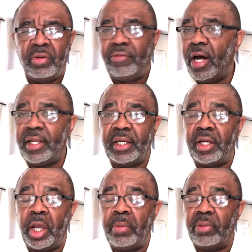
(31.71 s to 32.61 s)
Father, in the
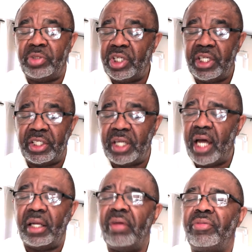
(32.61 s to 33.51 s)
name of Jesus, I
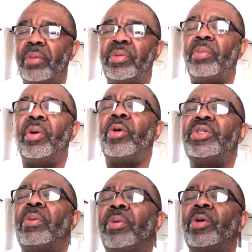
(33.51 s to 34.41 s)
lift up the
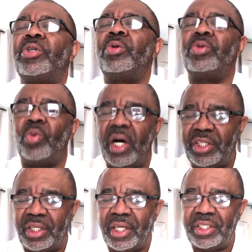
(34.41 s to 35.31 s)
person who's
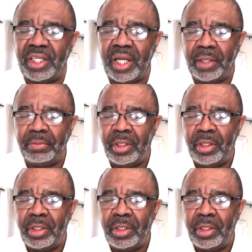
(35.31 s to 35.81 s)
watching us today.